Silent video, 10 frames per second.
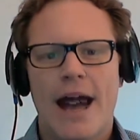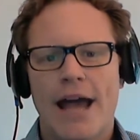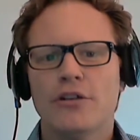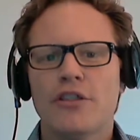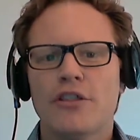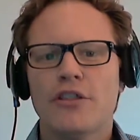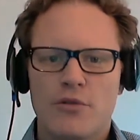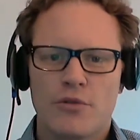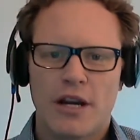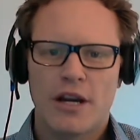I don't
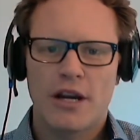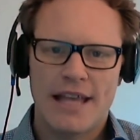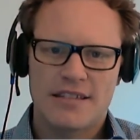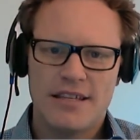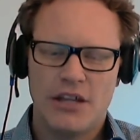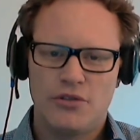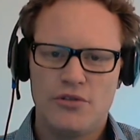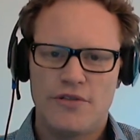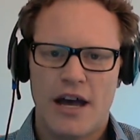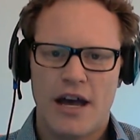think we're going to see a
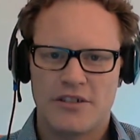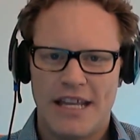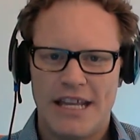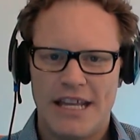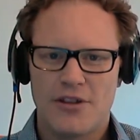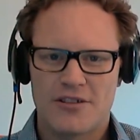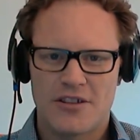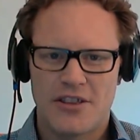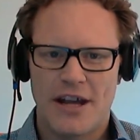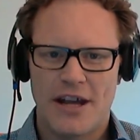
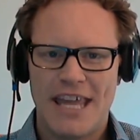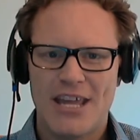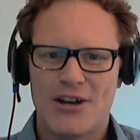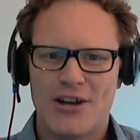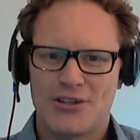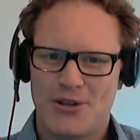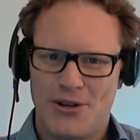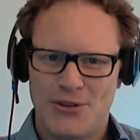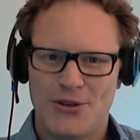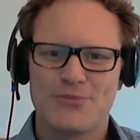2008-2009 chaos,
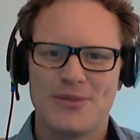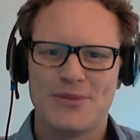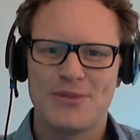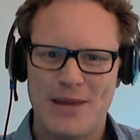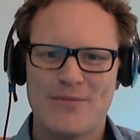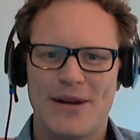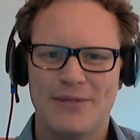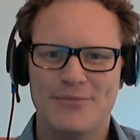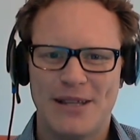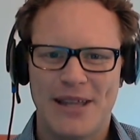although those may be
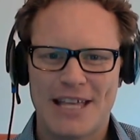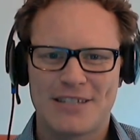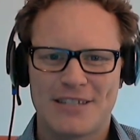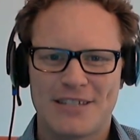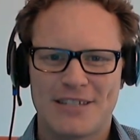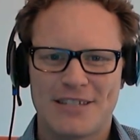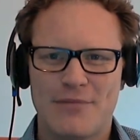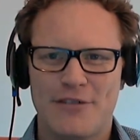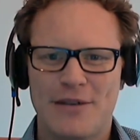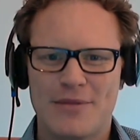my
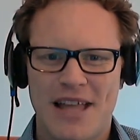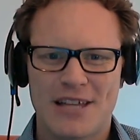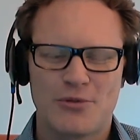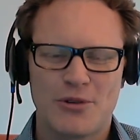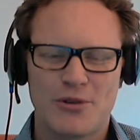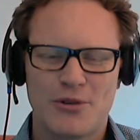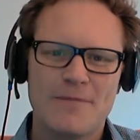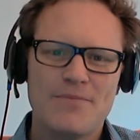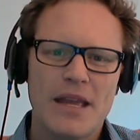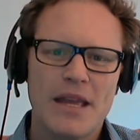famous last
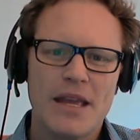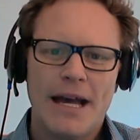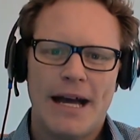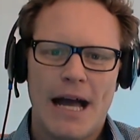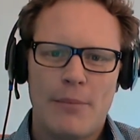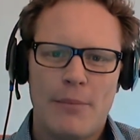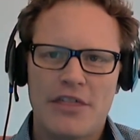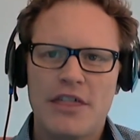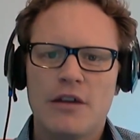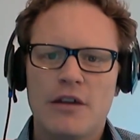words. But
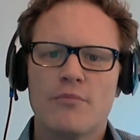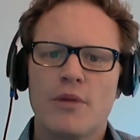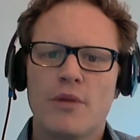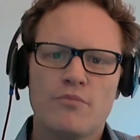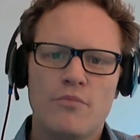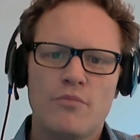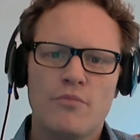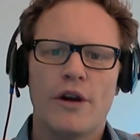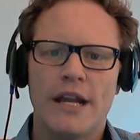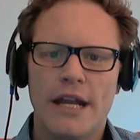I think we're much
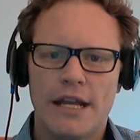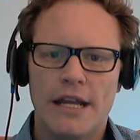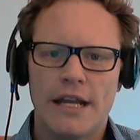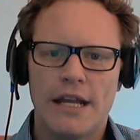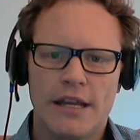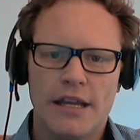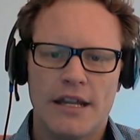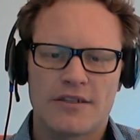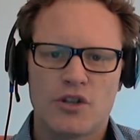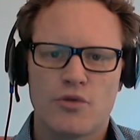more
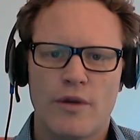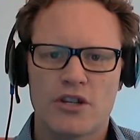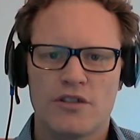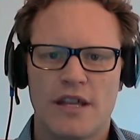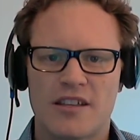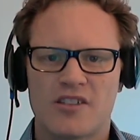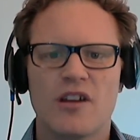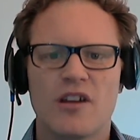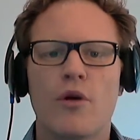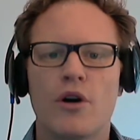in a situation that is
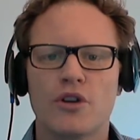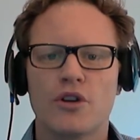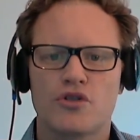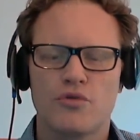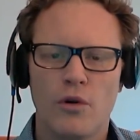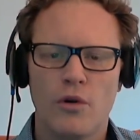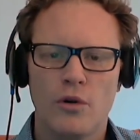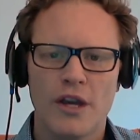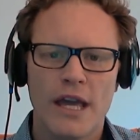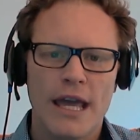somewhat
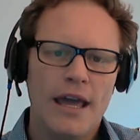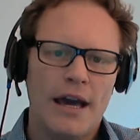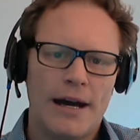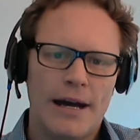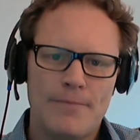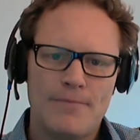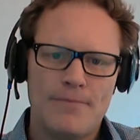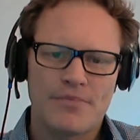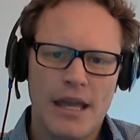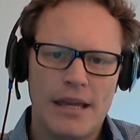controlled,
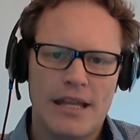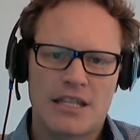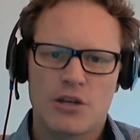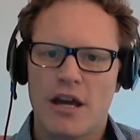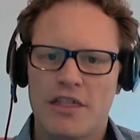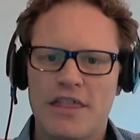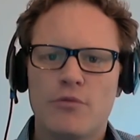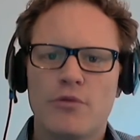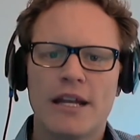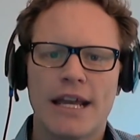and so I
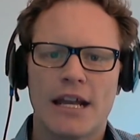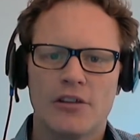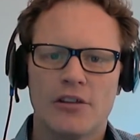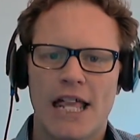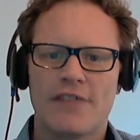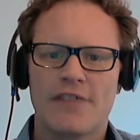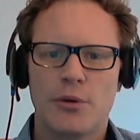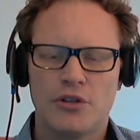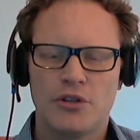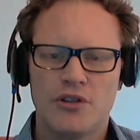think we're going to get a lot of
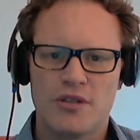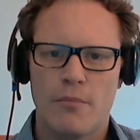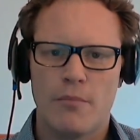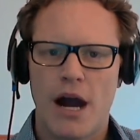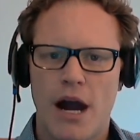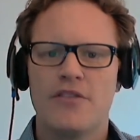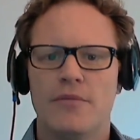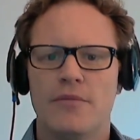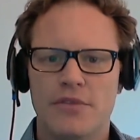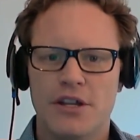opportunities to buy
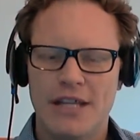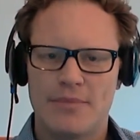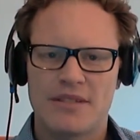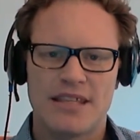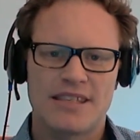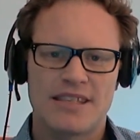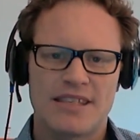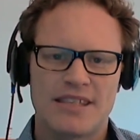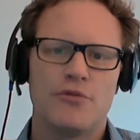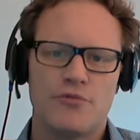the dips and
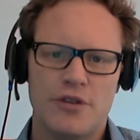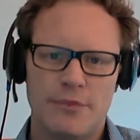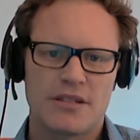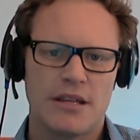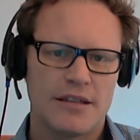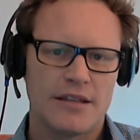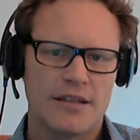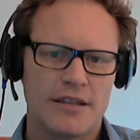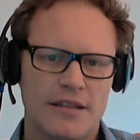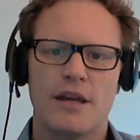sell the rips, and that's
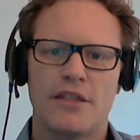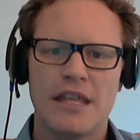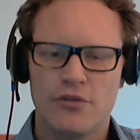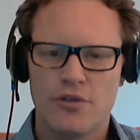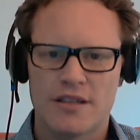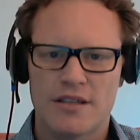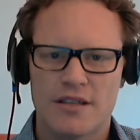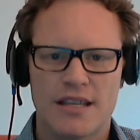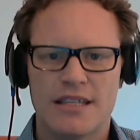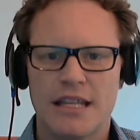sort of my theme for
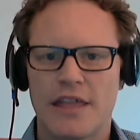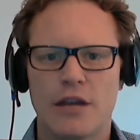2016.